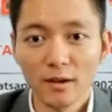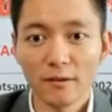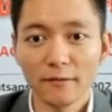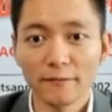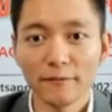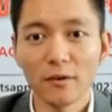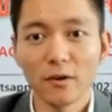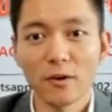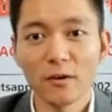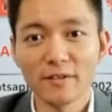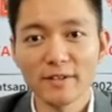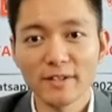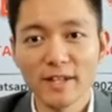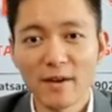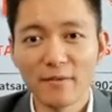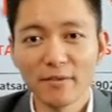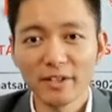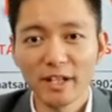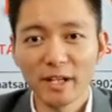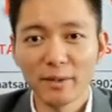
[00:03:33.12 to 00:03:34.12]
For
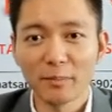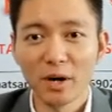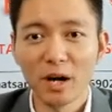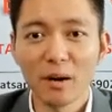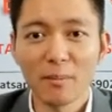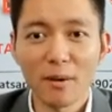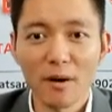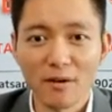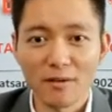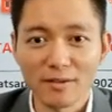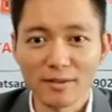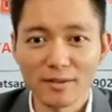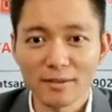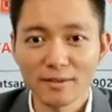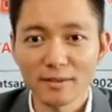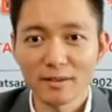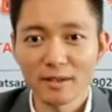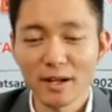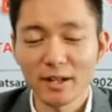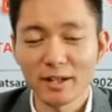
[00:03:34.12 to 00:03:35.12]
safety purpose,
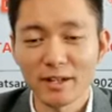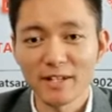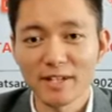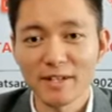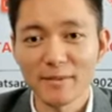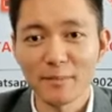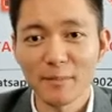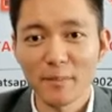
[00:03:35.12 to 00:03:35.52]
it is